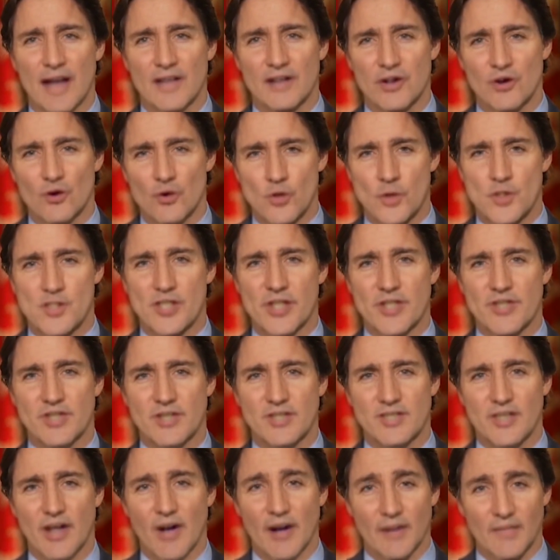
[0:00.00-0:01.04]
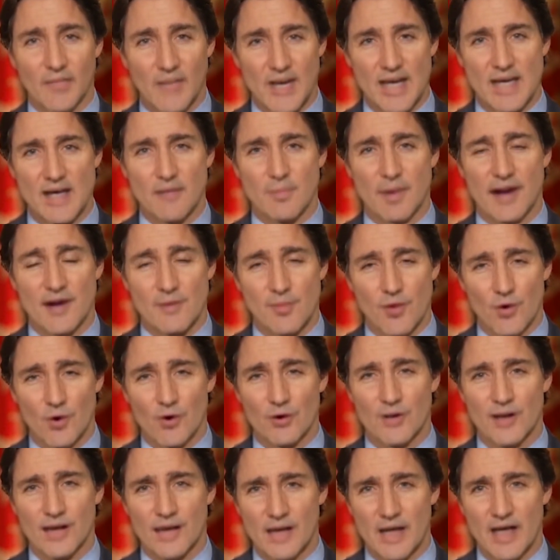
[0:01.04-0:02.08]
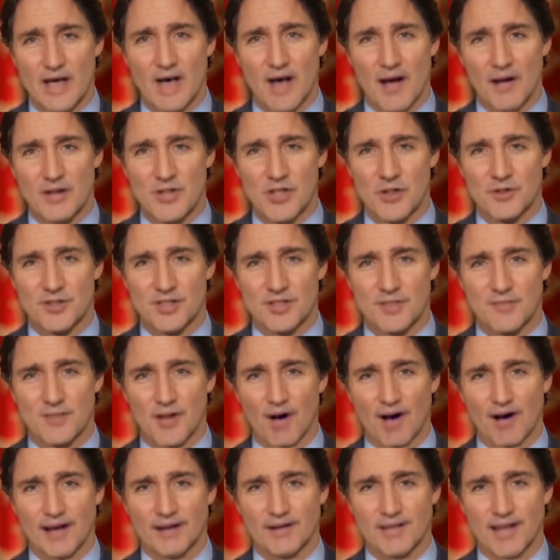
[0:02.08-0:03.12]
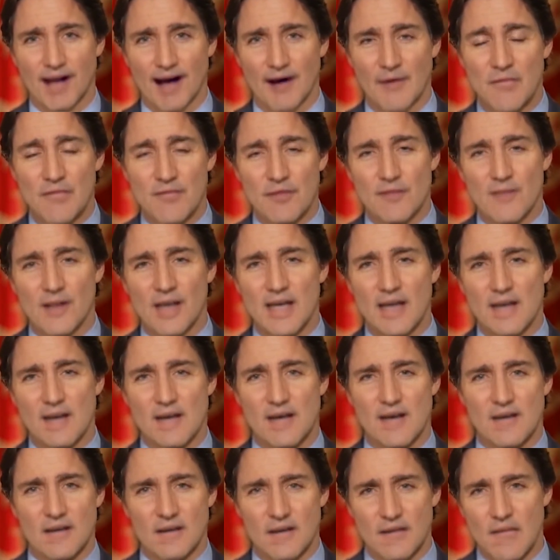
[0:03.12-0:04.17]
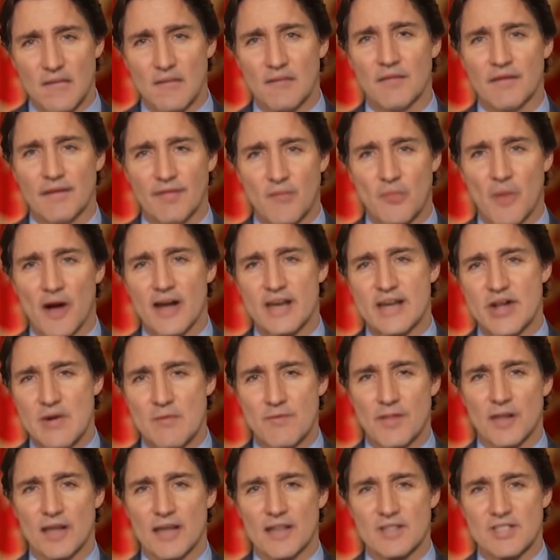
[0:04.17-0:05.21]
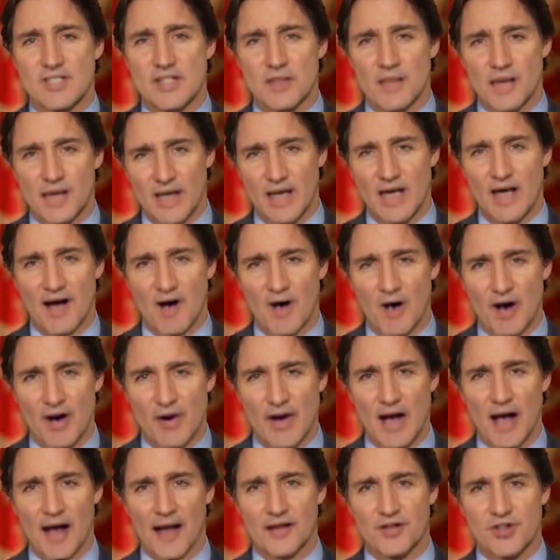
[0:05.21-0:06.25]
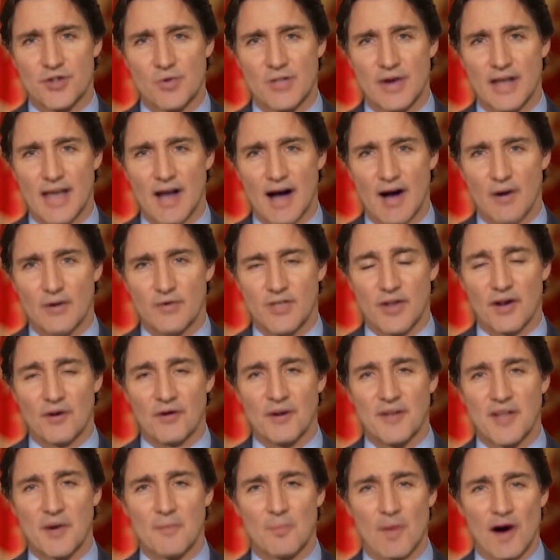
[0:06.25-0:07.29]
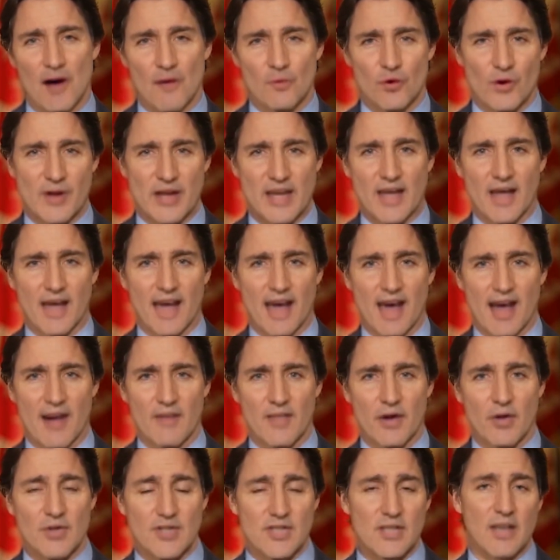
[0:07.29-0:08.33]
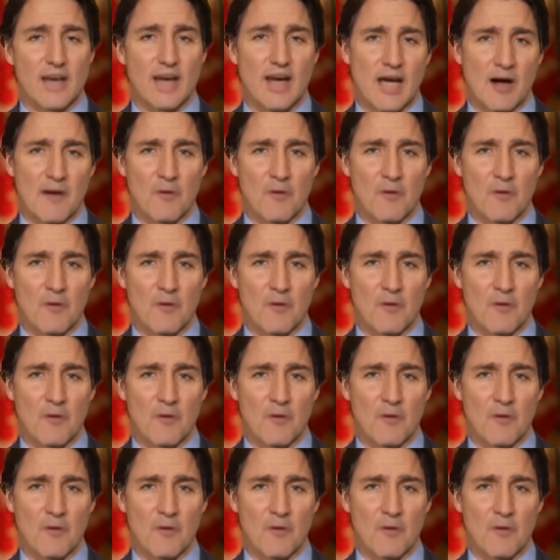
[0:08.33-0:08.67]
medical decisions on people are just not enough. Many of these are actually out there in the public, and there's